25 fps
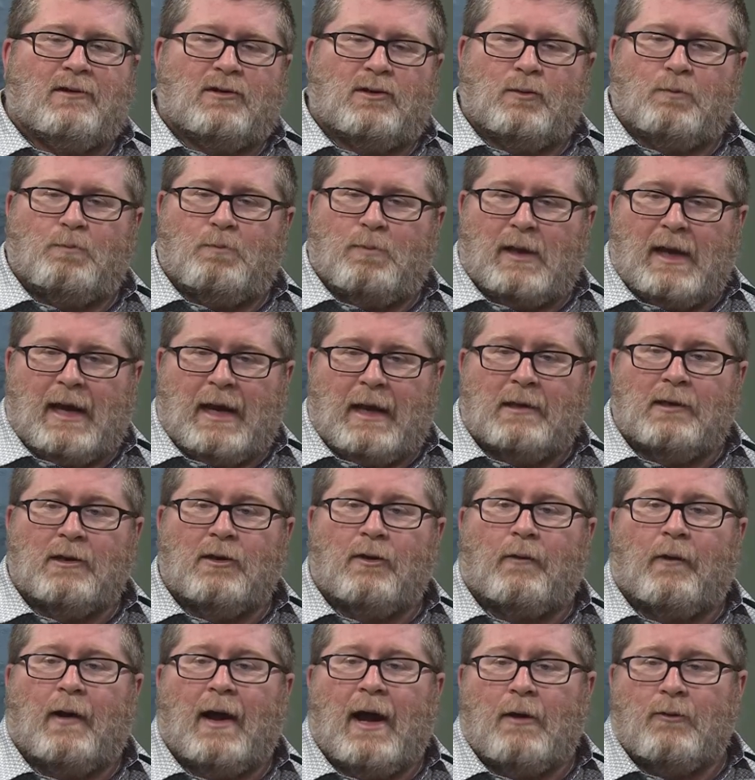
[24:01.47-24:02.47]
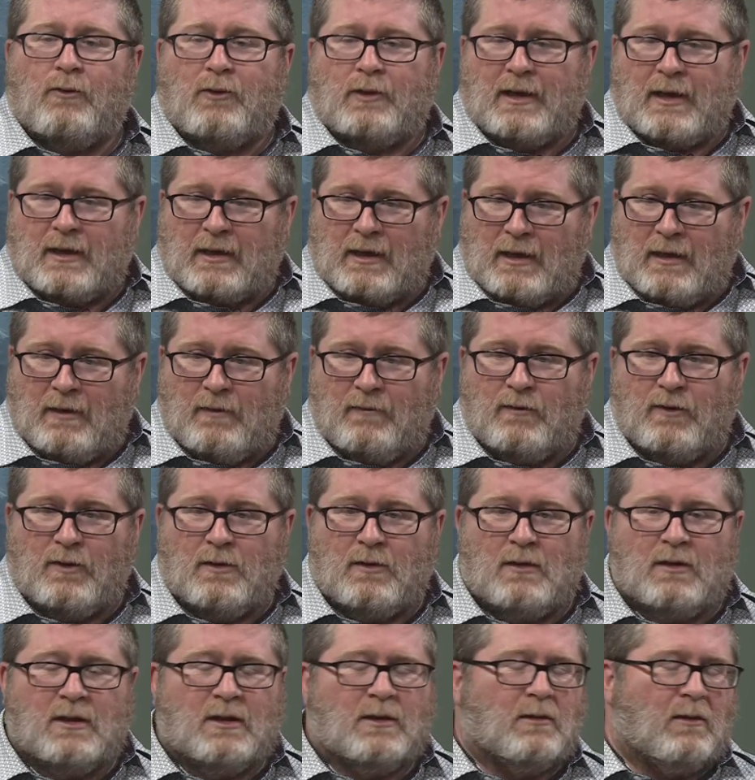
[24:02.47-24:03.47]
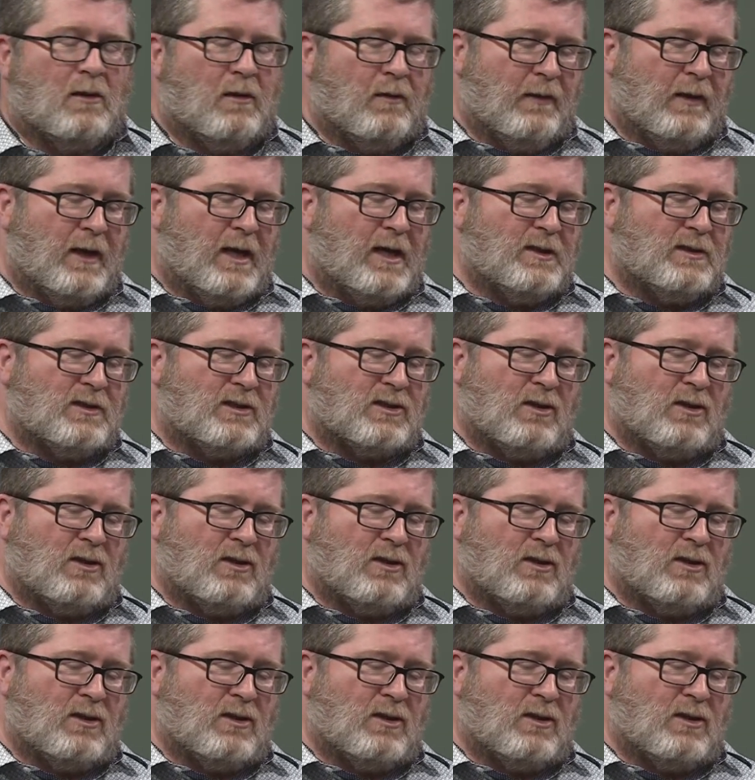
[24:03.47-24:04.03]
to plan your outing even and all that.